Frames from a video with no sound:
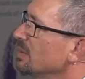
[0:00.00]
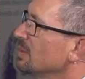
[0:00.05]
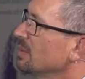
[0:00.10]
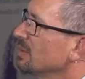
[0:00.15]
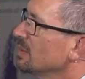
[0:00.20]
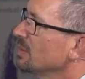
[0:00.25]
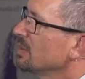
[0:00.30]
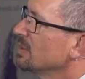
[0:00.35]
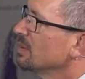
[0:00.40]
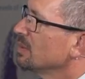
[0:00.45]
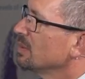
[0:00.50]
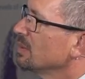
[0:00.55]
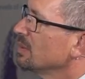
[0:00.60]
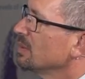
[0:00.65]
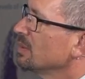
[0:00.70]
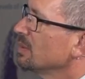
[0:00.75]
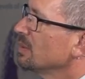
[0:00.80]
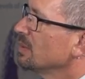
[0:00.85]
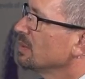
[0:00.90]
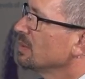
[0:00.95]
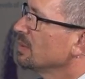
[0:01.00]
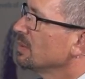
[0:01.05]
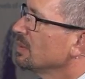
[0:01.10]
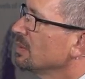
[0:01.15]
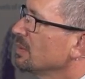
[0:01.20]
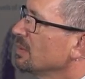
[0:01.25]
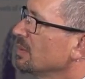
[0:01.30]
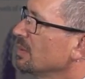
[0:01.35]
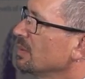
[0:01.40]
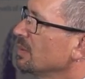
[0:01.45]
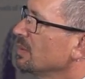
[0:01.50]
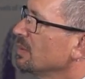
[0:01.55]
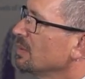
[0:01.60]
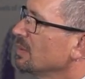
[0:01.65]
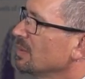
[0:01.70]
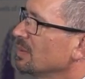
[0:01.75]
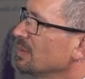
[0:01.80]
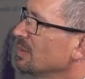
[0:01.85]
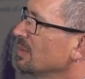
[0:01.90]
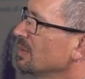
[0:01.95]

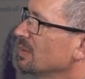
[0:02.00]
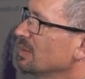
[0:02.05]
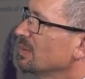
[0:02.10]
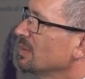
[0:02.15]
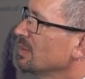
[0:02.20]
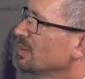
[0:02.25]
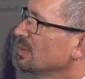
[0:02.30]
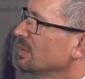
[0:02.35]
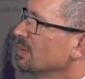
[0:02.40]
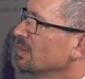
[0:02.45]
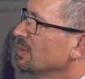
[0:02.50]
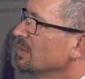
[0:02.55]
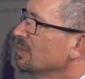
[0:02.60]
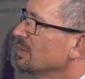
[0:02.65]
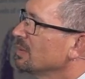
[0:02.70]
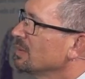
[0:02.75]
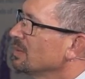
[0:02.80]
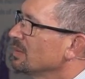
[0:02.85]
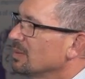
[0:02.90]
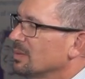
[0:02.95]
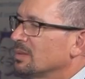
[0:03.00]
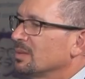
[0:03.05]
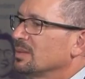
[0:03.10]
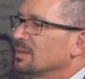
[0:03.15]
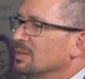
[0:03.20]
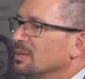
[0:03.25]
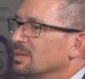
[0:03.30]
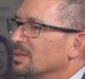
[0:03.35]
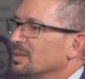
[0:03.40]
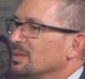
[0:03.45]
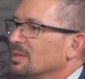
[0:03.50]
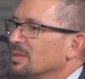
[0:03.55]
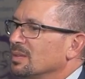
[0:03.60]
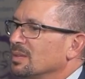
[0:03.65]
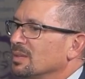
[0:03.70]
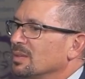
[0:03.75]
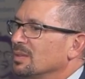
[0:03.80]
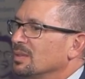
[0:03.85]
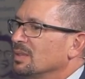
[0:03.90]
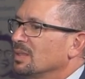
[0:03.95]

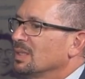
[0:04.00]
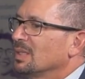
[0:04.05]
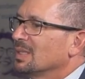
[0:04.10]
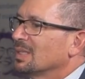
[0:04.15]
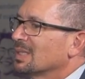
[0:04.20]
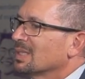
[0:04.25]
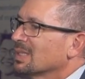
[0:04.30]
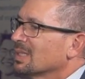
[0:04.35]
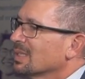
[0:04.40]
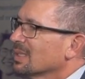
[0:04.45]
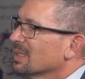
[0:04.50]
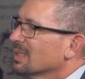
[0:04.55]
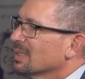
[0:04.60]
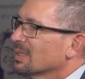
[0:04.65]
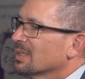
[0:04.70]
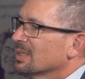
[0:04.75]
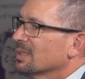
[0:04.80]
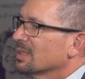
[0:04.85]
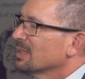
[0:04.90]
(silent)